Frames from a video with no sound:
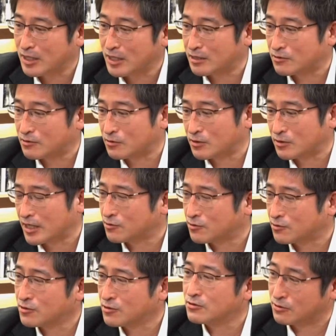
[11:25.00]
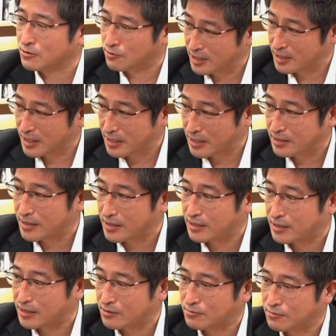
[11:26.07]
it could very well be the
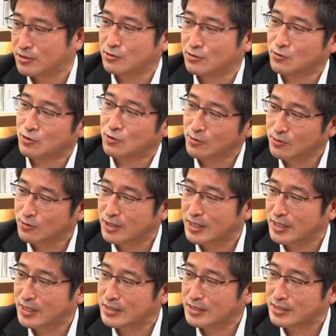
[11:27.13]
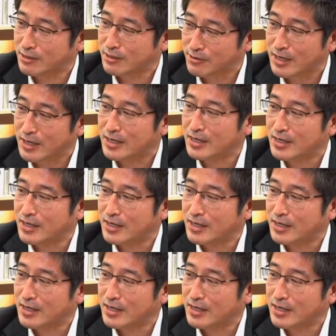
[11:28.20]
demise of Pentax in 5 years.